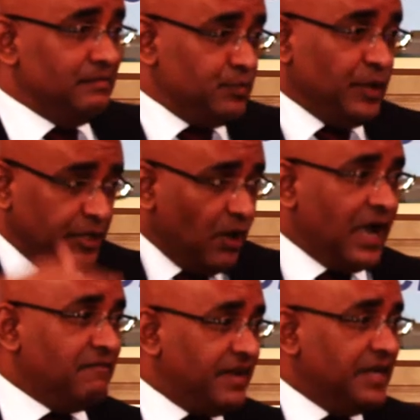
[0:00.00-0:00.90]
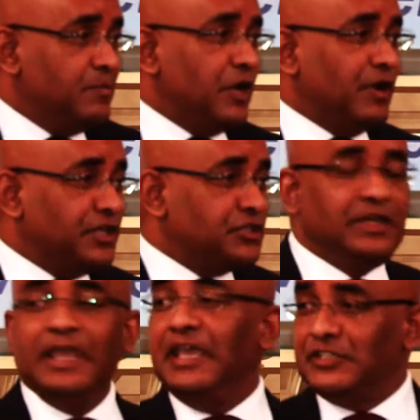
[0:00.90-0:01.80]
We don't have an immigration
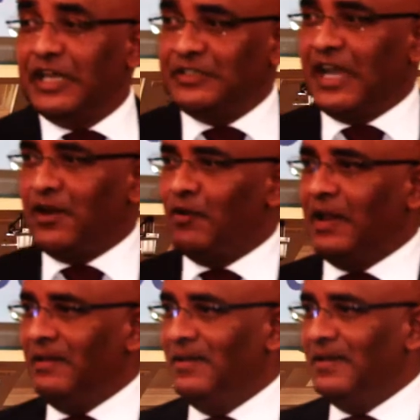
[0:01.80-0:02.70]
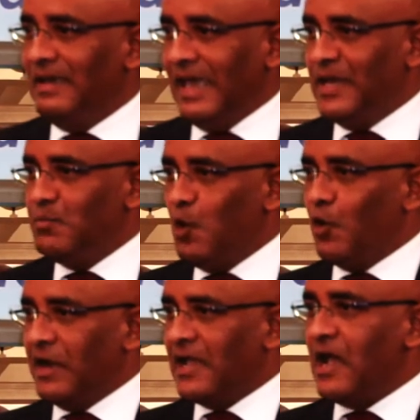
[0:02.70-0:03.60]
agent general
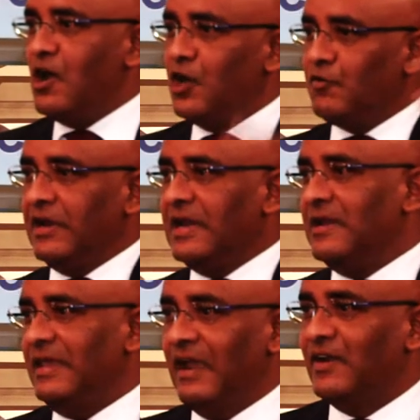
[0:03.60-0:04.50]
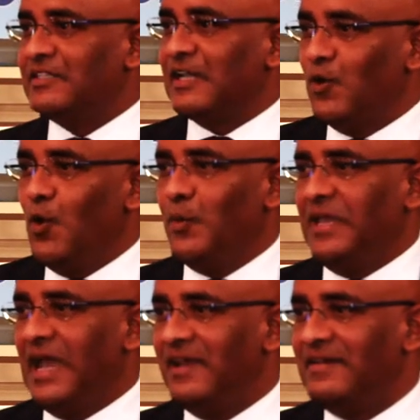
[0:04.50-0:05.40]
anymore. That 100 years ago
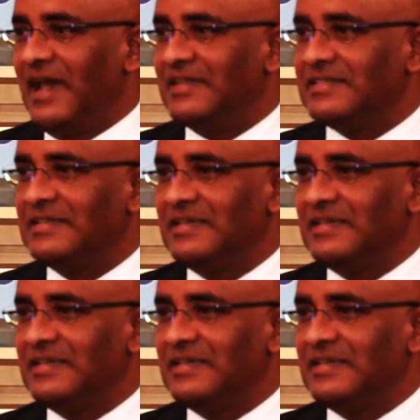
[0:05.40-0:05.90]
we had that.